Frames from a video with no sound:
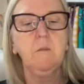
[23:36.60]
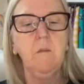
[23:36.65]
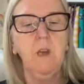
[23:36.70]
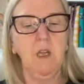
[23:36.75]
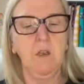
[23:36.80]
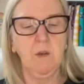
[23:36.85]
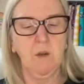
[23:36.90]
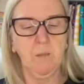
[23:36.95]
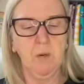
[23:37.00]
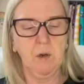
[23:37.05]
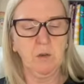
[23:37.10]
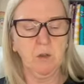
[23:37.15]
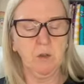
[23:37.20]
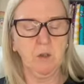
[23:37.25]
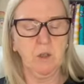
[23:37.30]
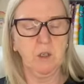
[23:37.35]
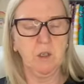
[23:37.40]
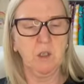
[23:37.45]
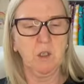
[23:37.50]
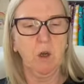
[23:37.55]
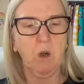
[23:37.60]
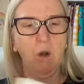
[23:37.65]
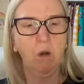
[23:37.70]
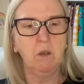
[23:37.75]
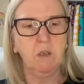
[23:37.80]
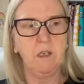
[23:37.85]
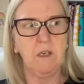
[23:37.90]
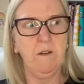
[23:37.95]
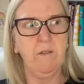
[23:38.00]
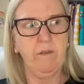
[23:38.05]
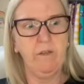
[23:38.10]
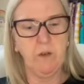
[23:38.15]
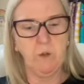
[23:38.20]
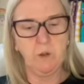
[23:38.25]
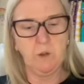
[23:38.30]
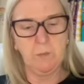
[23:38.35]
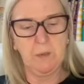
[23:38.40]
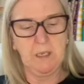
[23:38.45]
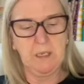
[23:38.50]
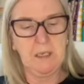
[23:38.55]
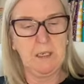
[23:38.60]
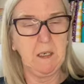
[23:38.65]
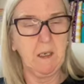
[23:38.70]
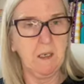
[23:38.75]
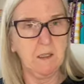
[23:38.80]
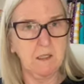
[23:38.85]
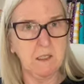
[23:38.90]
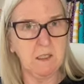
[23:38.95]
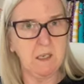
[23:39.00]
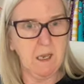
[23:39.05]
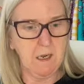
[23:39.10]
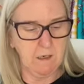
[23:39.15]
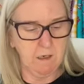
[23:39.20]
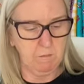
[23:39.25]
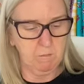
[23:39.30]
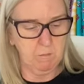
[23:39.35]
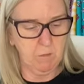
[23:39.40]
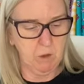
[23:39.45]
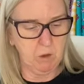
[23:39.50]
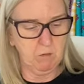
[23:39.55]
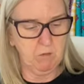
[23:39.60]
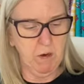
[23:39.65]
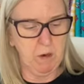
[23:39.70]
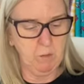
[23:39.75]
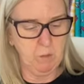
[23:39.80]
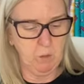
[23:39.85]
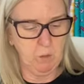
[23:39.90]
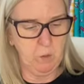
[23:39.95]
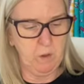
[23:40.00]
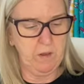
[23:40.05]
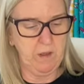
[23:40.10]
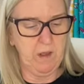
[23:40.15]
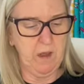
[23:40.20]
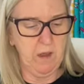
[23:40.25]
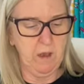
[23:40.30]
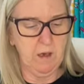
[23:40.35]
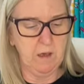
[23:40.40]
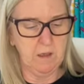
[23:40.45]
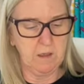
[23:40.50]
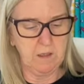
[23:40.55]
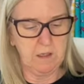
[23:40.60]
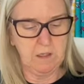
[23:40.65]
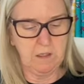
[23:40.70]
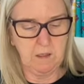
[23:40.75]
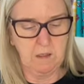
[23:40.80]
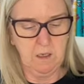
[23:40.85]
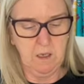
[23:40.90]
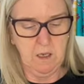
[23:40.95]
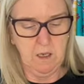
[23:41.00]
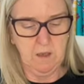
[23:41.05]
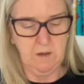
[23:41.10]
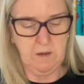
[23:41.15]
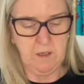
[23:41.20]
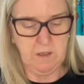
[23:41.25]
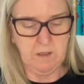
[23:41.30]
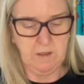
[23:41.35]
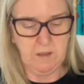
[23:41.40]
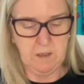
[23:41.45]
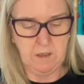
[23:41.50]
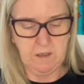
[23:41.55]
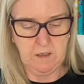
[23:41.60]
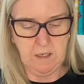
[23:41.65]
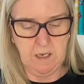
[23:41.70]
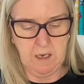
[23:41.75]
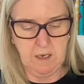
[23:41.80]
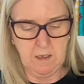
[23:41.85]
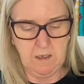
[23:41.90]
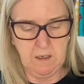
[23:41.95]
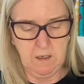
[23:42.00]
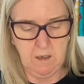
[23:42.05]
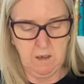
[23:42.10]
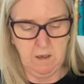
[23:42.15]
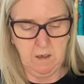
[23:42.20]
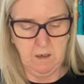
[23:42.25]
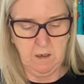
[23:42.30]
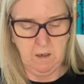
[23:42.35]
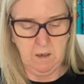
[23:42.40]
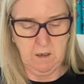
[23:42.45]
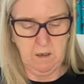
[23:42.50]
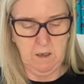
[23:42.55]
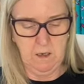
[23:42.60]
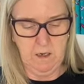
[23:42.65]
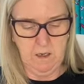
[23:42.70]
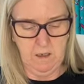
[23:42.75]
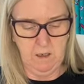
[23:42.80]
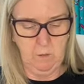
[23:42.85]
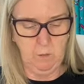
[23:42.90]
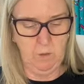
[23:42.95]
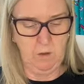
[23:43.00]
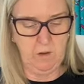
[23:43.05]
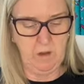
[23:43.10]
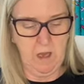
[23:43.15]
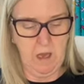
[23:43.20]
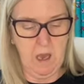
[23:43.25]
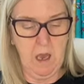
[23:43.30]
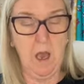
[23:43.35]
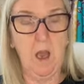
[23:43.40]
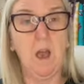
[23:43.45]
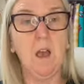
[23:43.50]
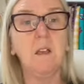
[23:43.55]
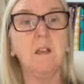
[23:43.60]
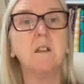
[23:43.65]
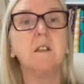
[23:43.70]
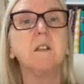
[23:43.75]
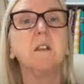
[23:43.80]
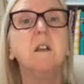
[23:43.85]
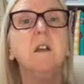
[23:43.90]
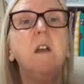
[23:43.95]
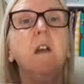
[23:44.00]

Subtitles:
the product that's called infusible ink, I did get it and muck around with it, and I did this design in it with the hearts,